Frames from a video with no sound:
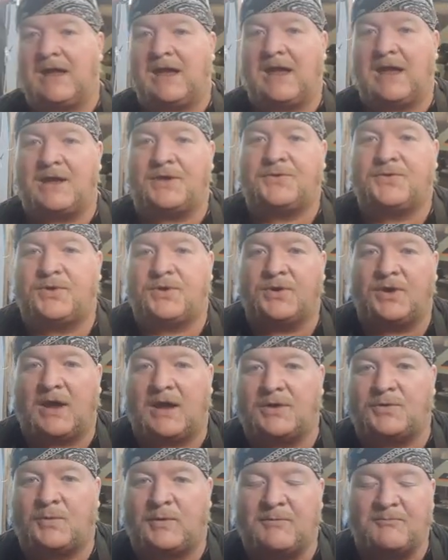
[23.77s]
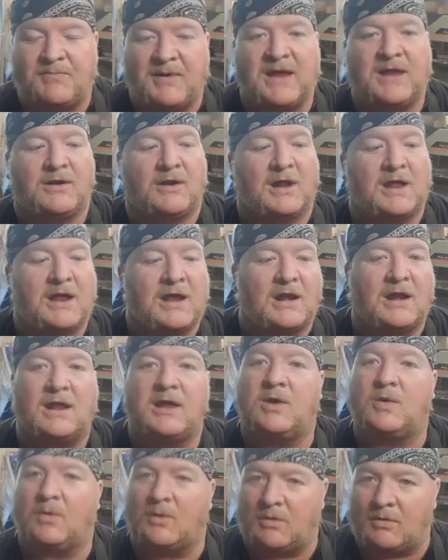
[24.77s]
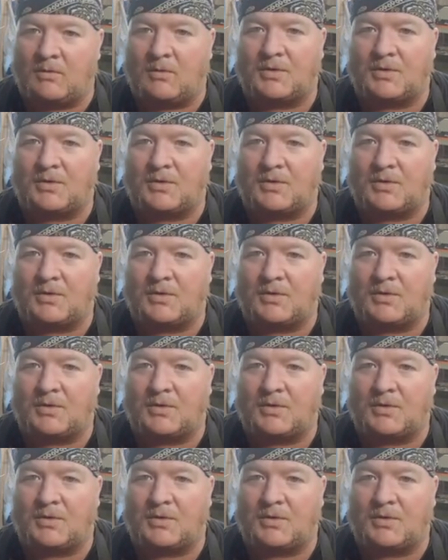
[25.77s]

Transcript: as, you, as we've been lately, we're,